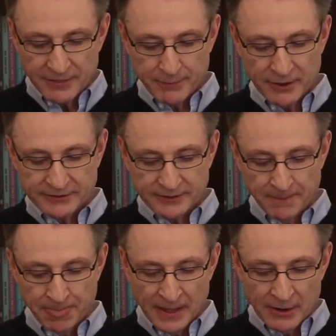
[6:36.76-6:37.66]
the person
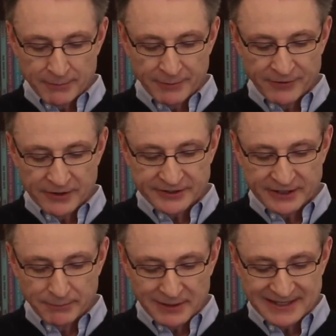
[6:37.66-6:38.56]
prefers to
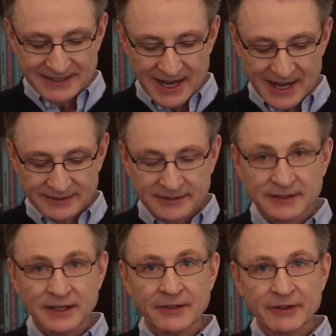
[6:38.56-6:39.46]
complete
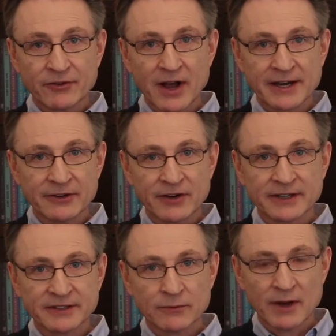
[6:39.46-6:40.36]
tasks the tried and
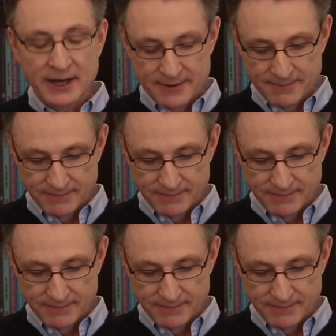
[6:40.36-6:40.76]
trusted way.